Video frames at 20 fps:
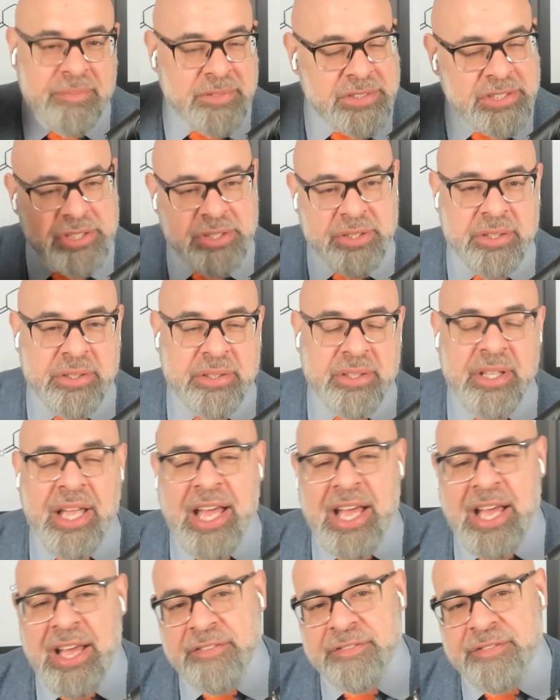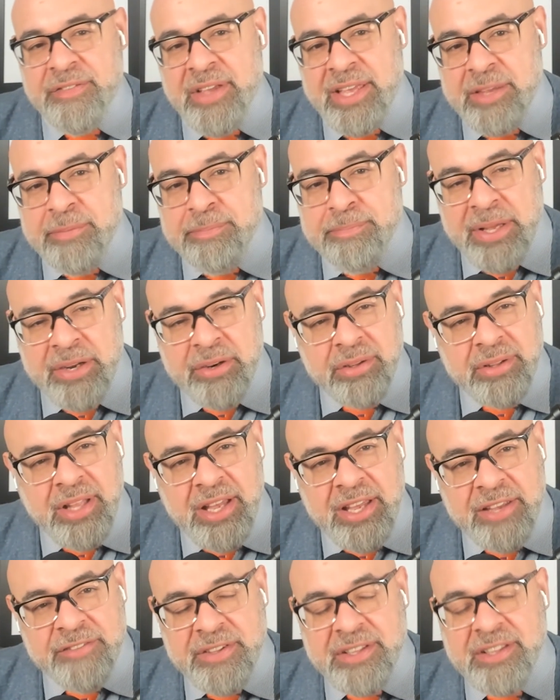to have a better
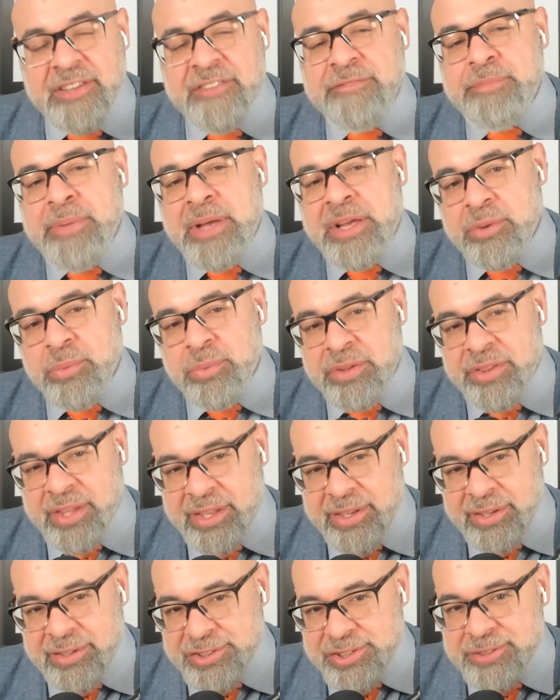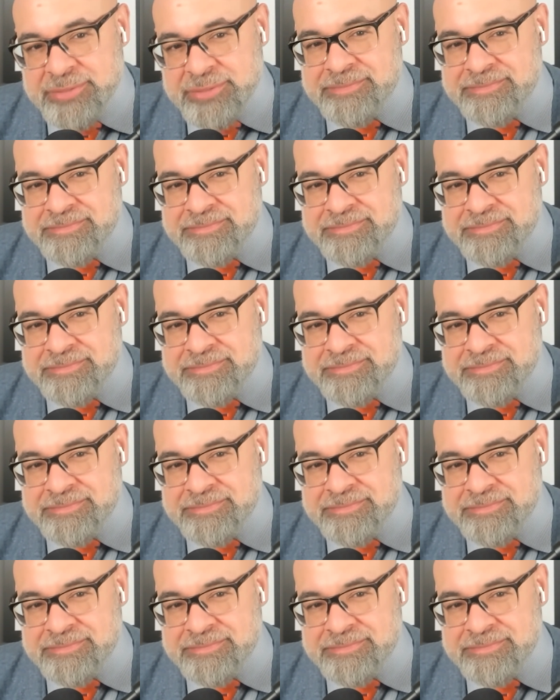life and live better with age.